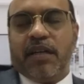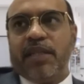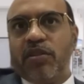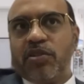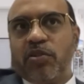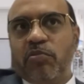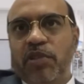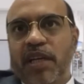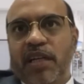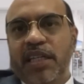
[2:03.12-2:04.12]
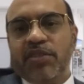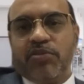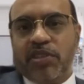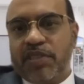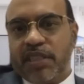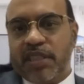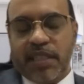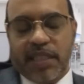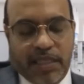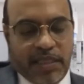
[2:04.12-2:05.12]
so we are introducing
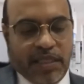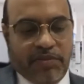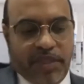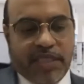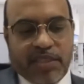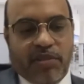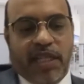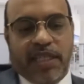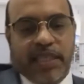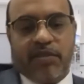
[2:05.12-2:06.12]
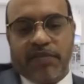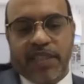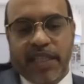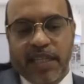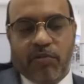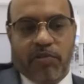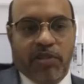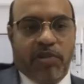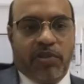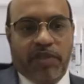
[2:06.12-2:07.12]
the risk actually at the end of the day when
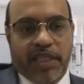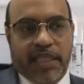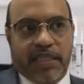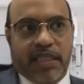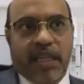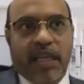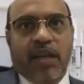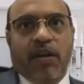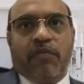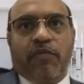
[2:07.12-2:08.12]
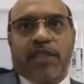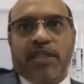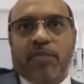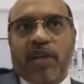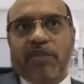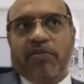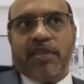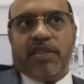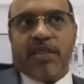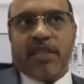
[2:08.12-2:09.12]
we're doing it. For example, I
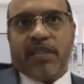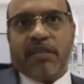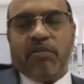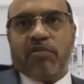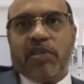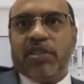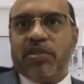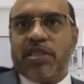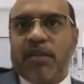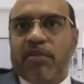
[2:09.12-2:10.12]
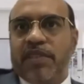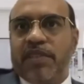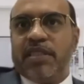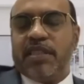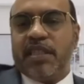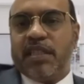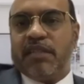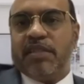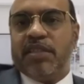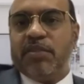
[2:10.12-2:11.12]
was looking into some of these
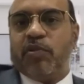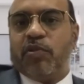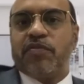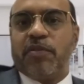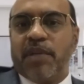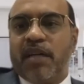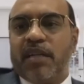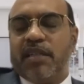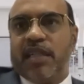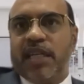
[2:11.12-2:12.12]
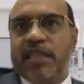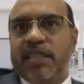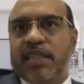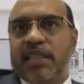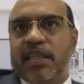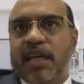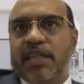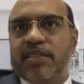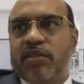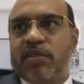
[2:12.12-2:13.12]
reports from Gartner, and then I
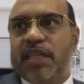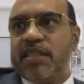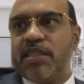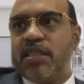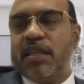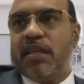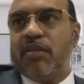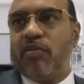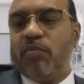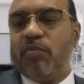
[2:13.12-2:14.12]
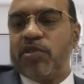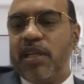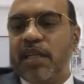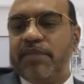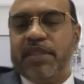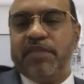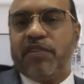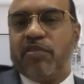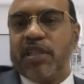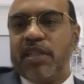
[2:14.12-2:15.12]
saw, yes, almost like
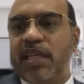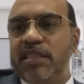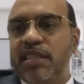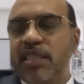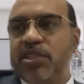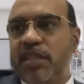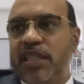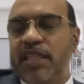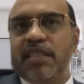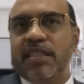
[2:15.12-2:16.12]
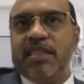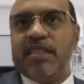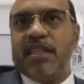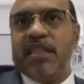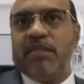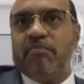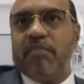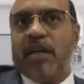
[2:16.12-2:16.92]
different organization is their